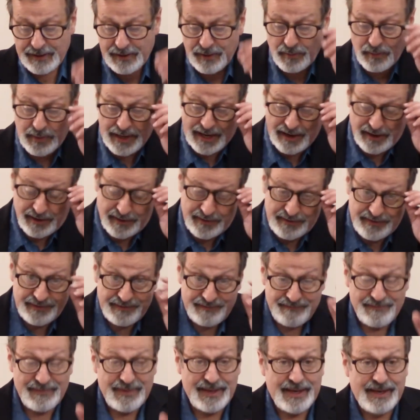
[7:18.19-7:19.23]
Well,
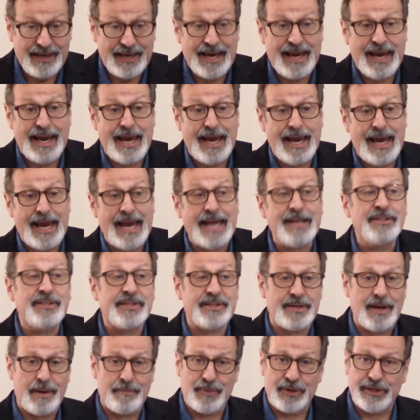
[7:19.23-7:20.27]
in
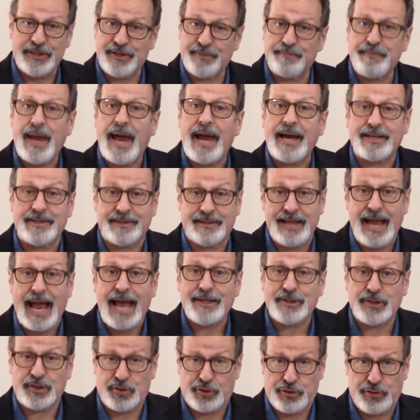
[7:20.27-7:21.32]
some respects,
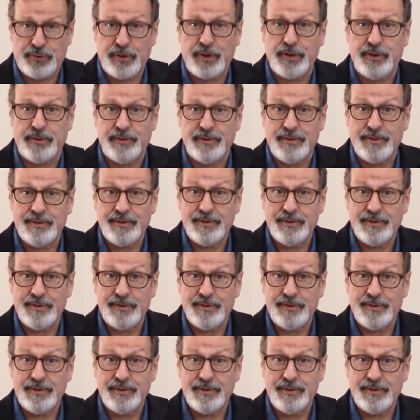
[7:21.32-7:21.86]
that's true.